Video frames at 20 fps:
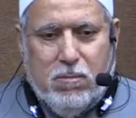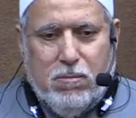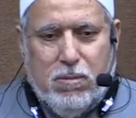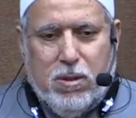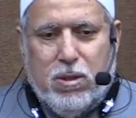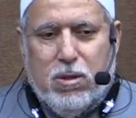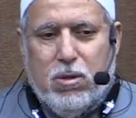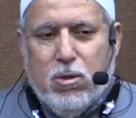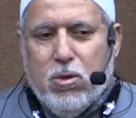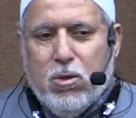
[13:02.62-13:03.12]

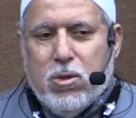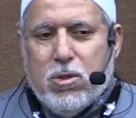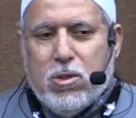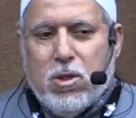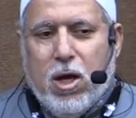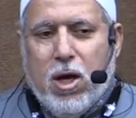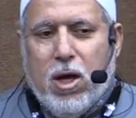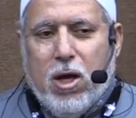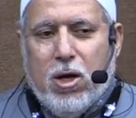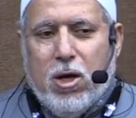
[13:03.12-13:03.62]
But
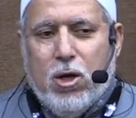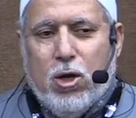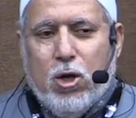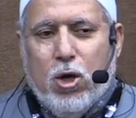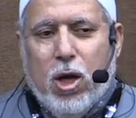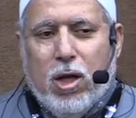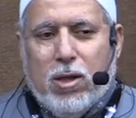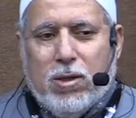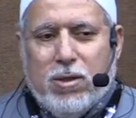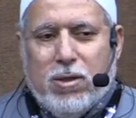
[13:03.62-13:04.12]
those are
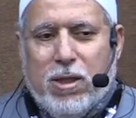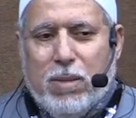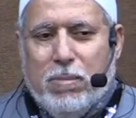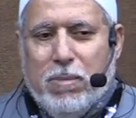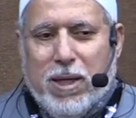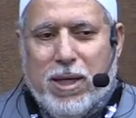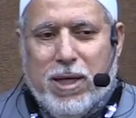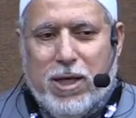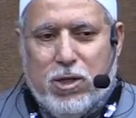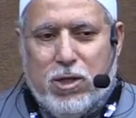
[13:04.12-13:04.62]
not the
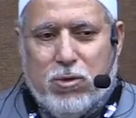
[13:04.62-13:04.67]
big